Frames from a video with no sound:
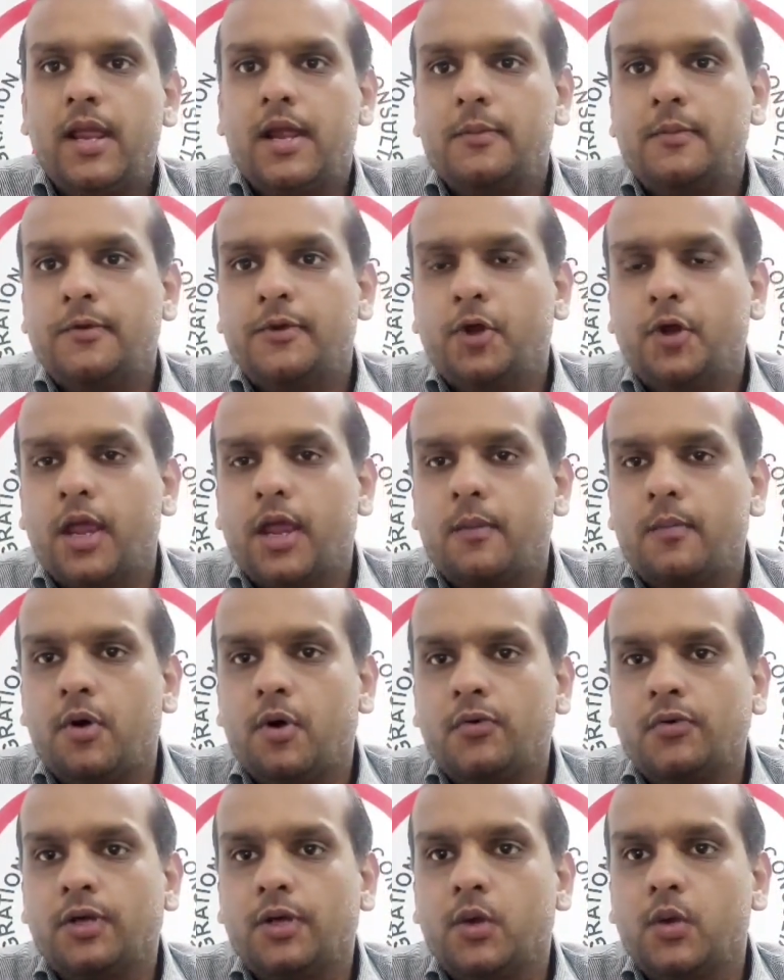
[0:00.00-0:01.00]
I'll be talking
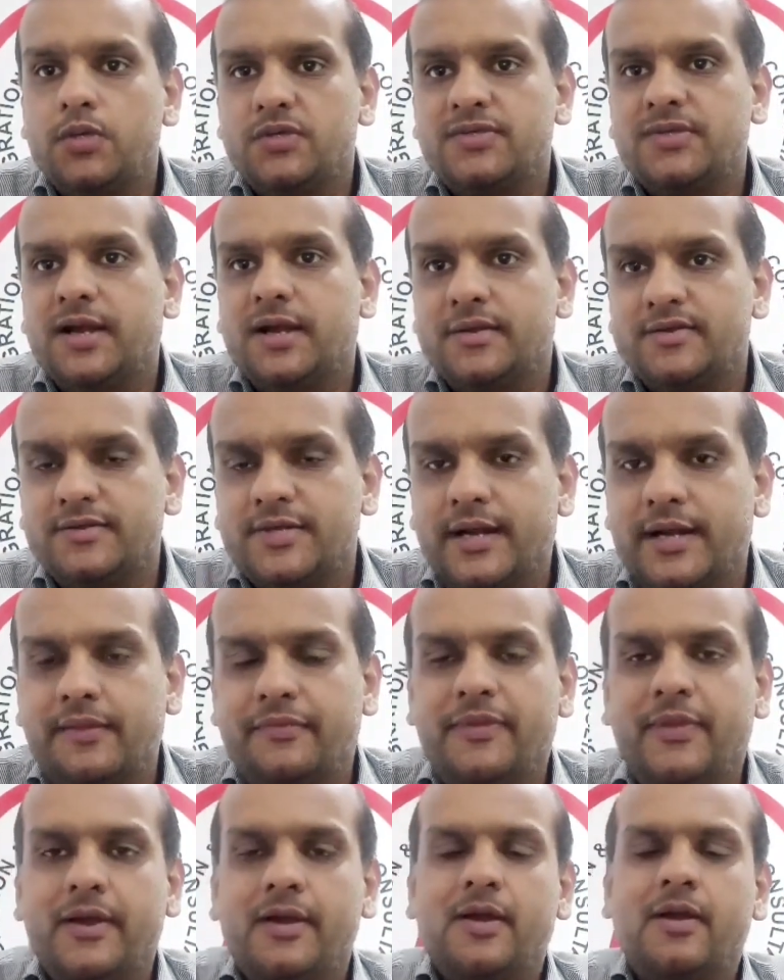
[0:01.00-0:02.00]
about the Queensland
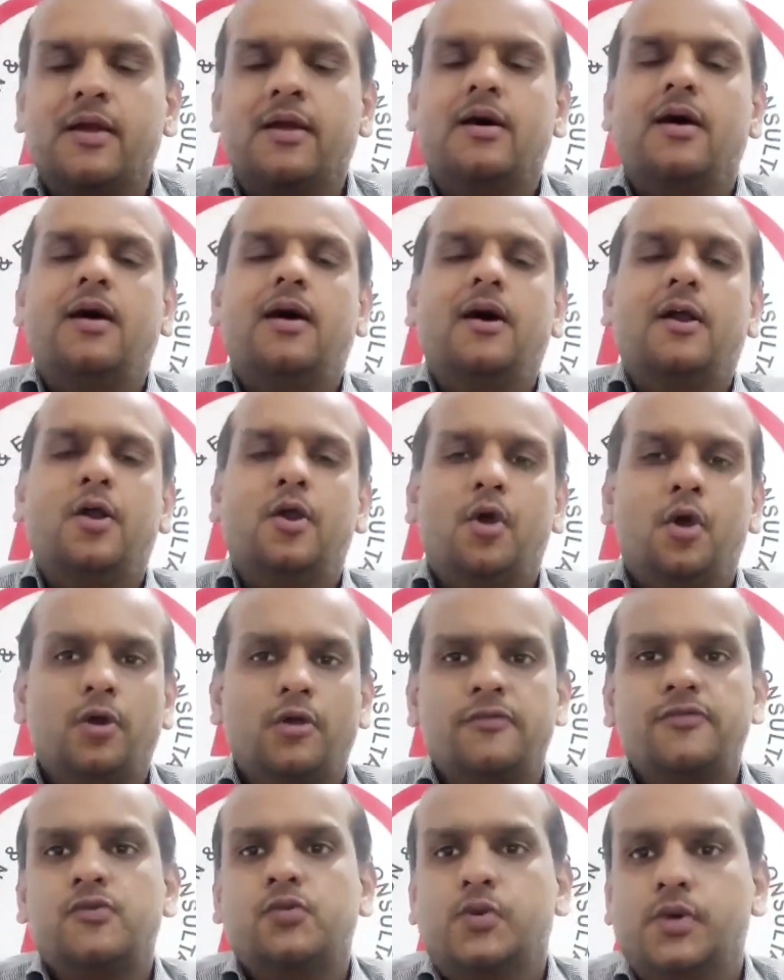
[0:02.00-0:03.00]
state. There are a lot
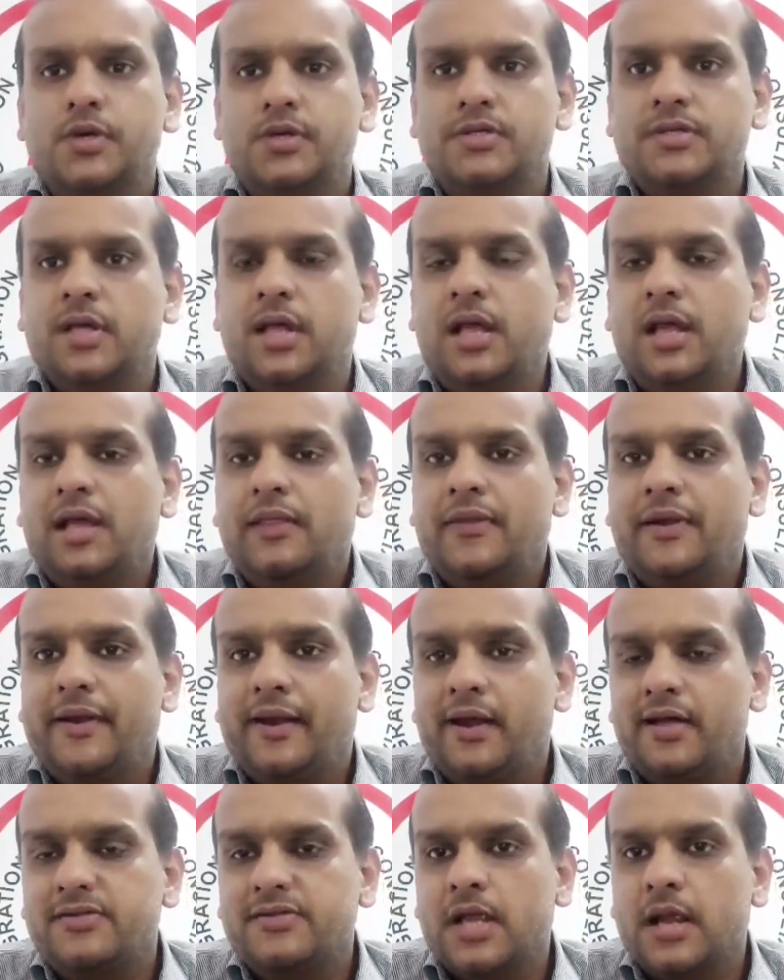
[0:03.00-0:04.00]
of students that
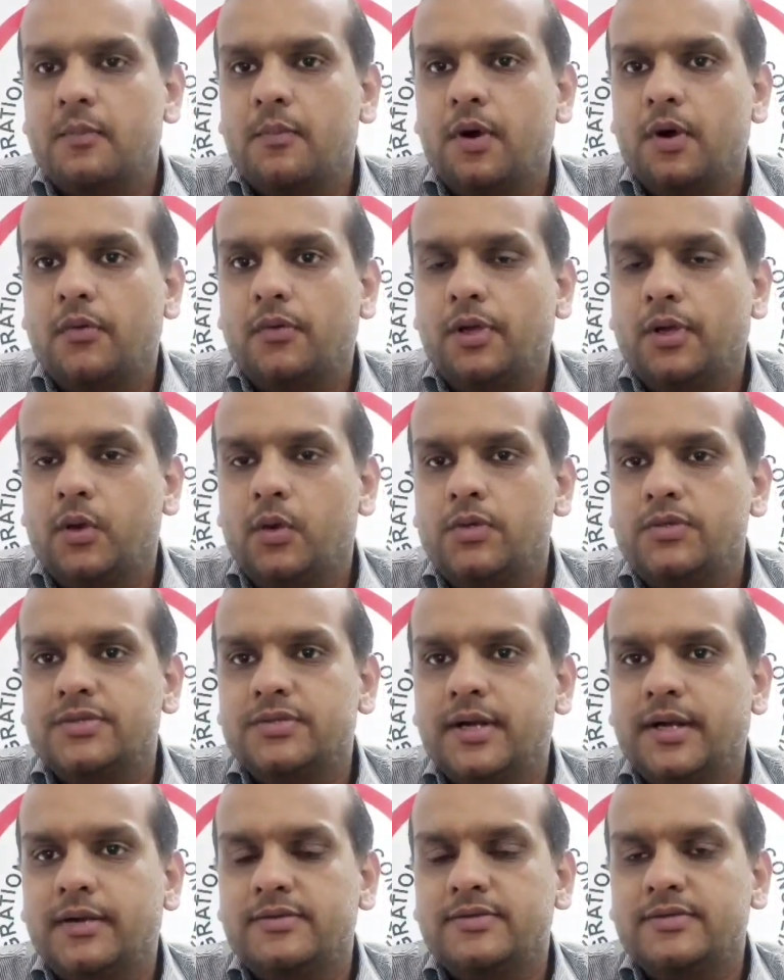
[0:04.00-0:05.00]
are asking about the
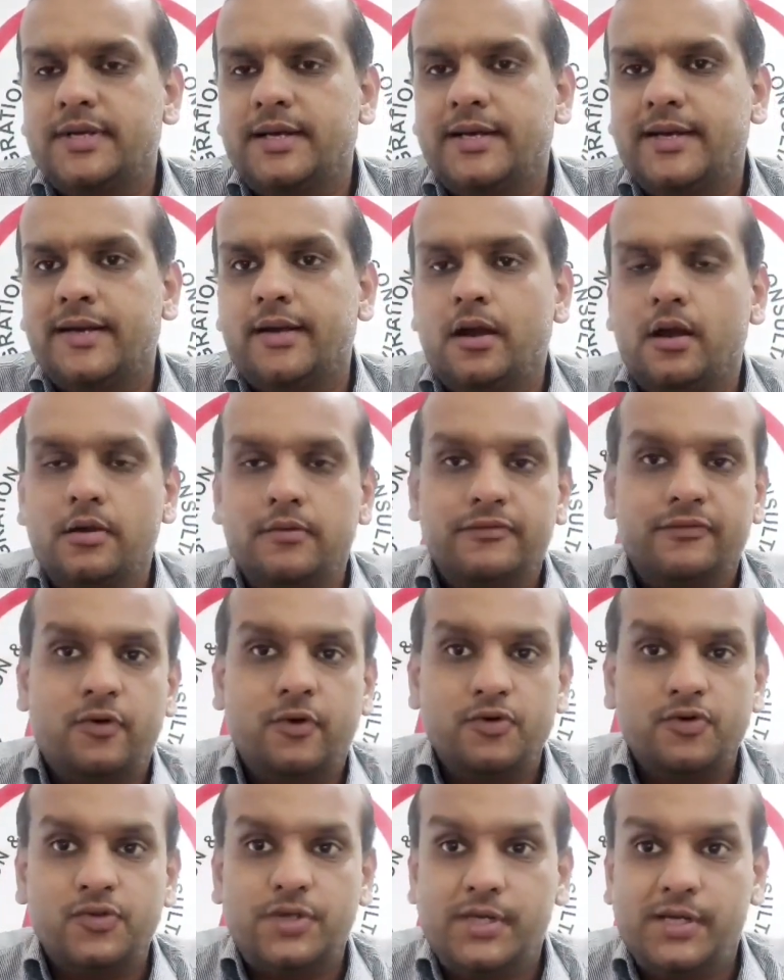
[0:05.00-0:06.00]
Queensland state, and
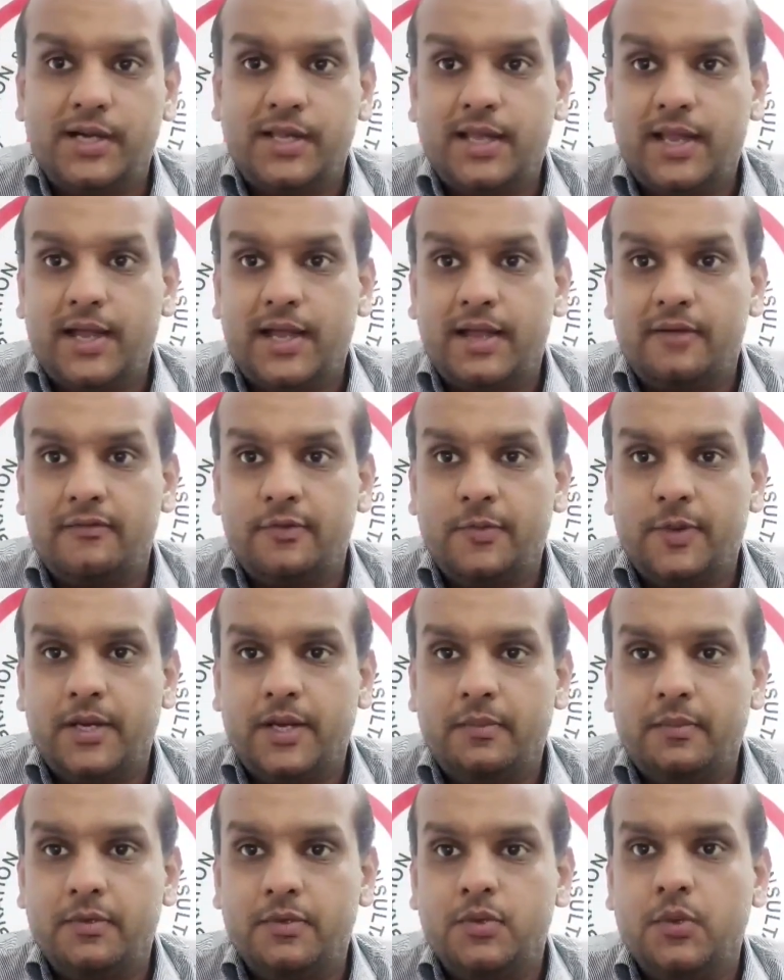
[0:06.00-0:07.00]
unfortunately I haven't been
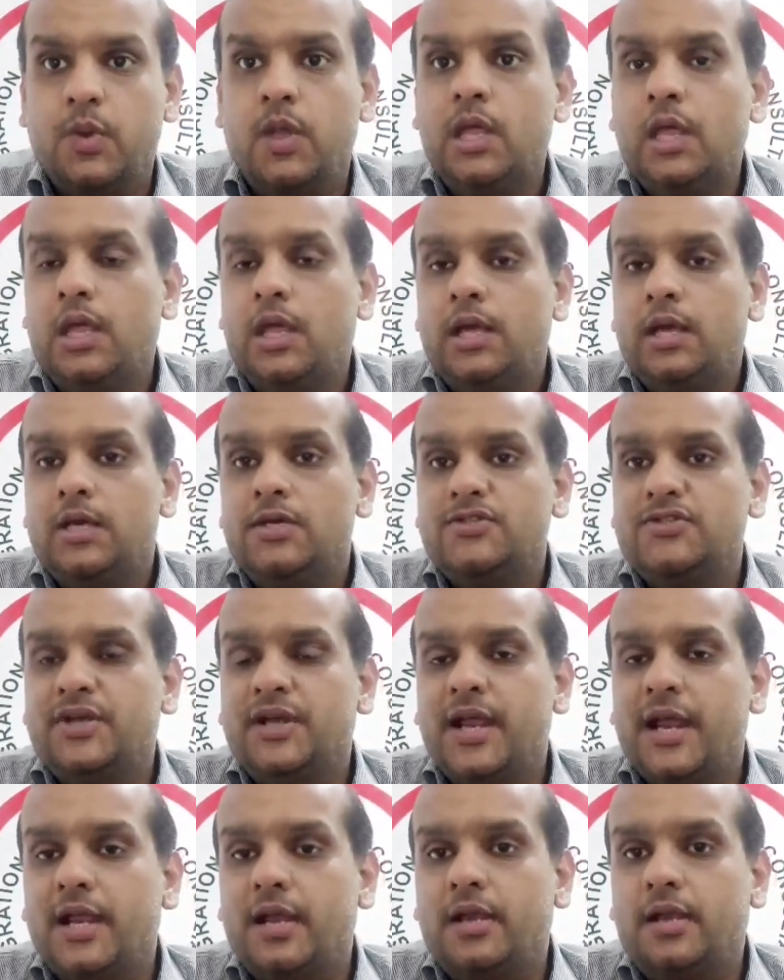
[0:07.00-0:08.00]
able to
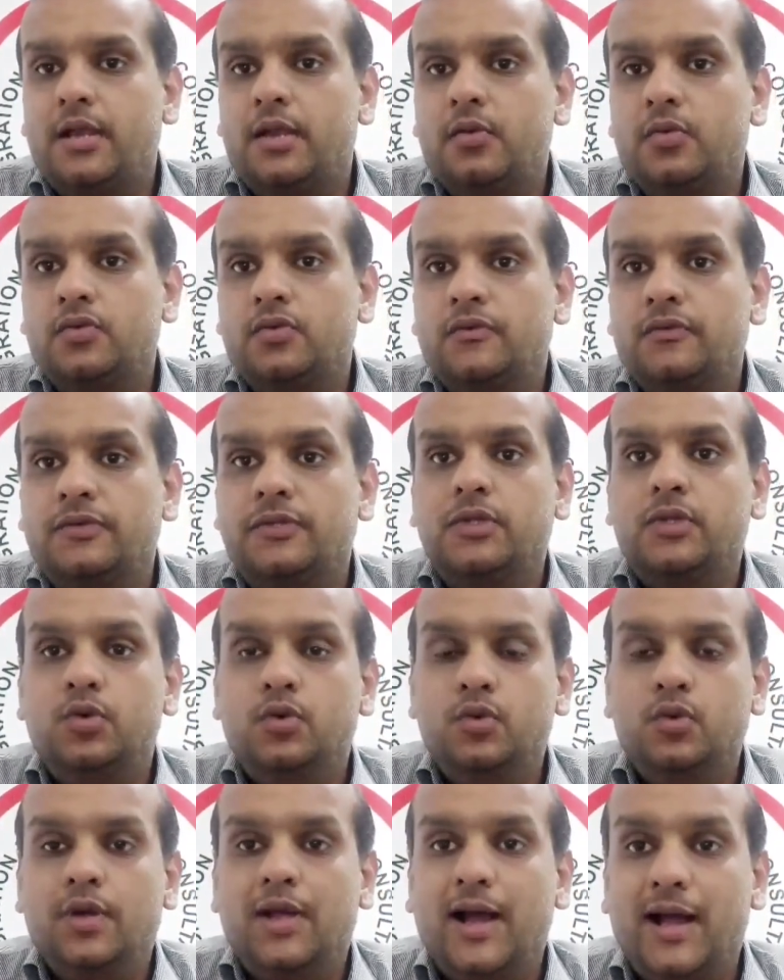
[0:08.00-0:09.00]
share any news with
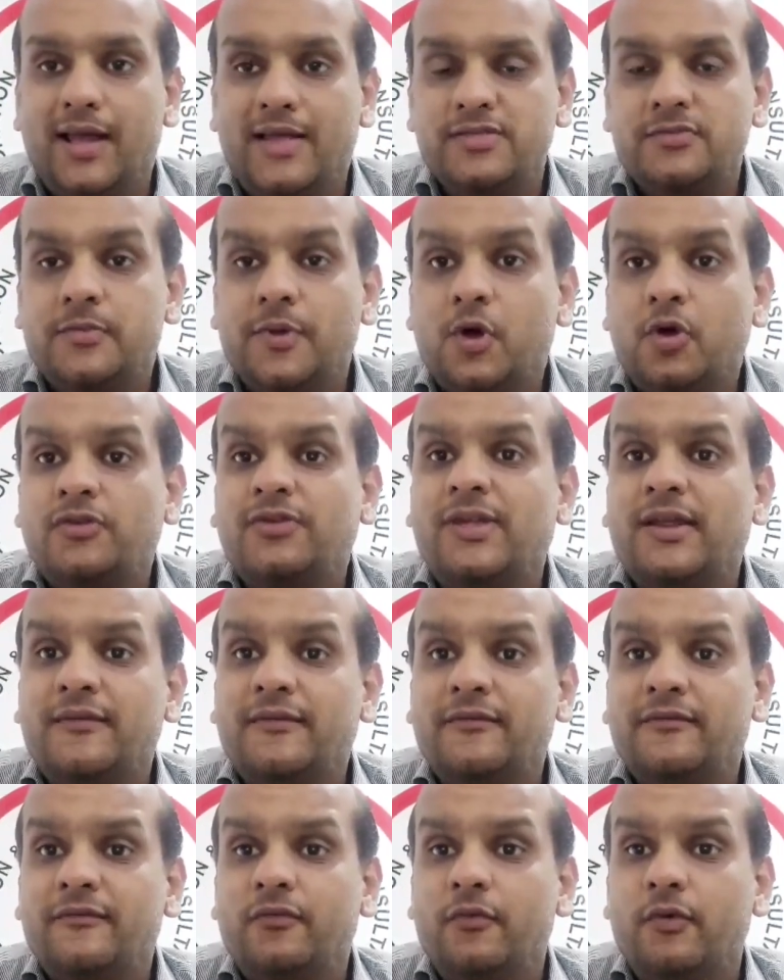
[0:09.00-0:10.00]
you guys because there
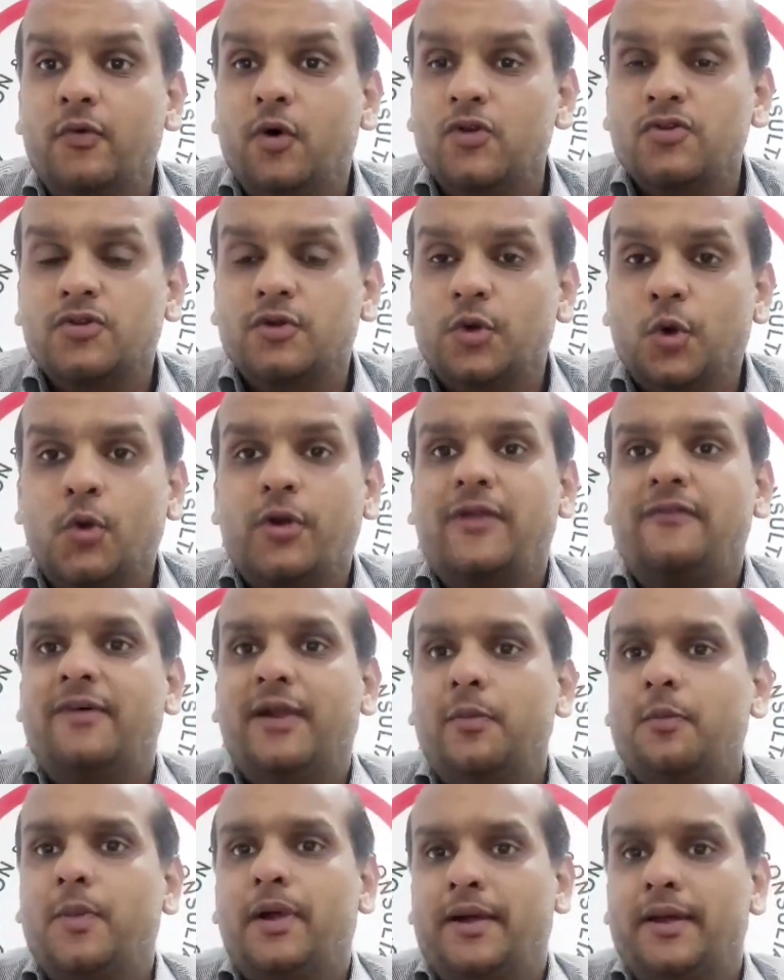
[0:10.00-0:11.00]
was no
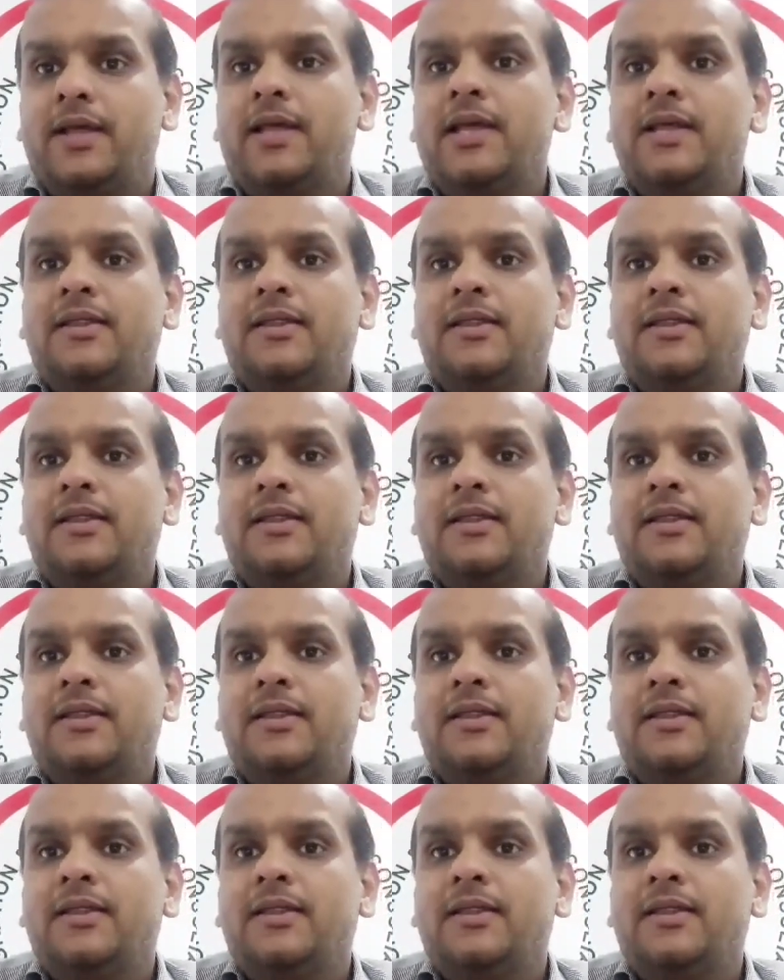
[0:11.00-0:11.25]
development.